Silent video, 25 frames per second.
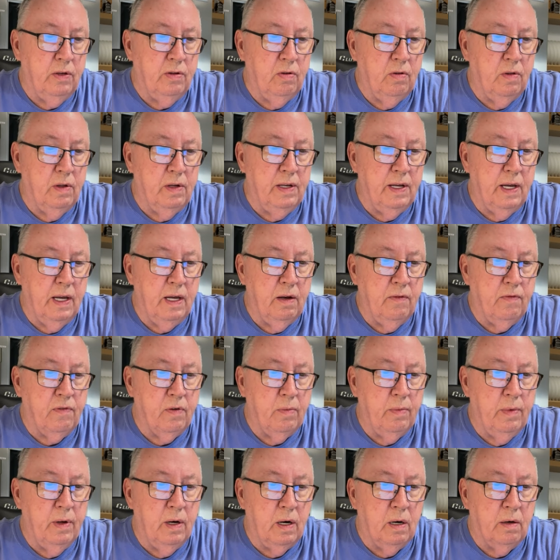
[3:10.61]
to the data
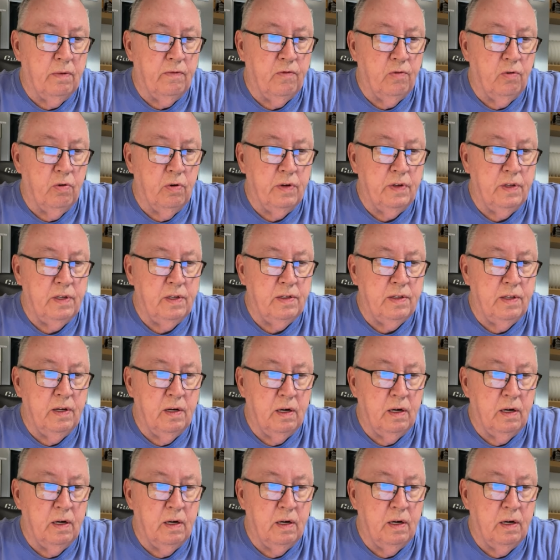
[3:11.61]
from the armed forces,